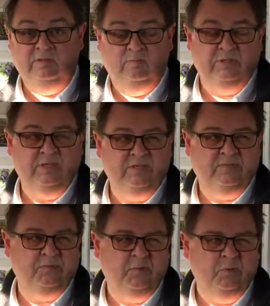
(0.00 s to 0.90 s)
which is
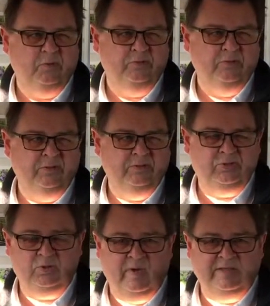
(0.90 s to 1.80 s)

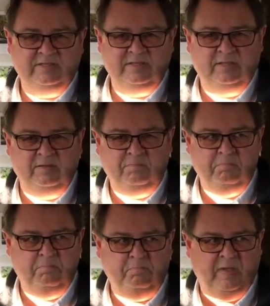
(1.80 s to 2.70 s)
420
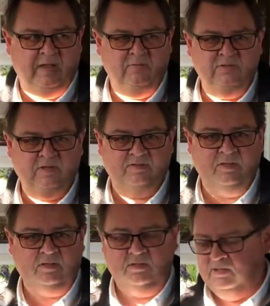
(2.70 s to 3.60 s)
pounds, I
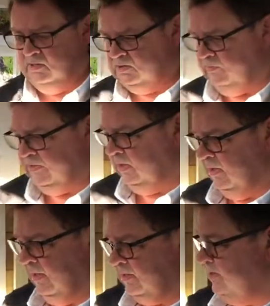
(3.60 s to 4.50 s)
think, something
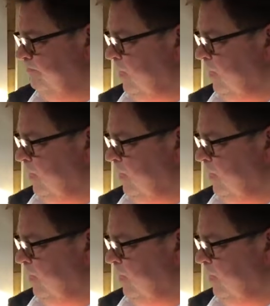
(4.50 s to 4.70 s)
like that.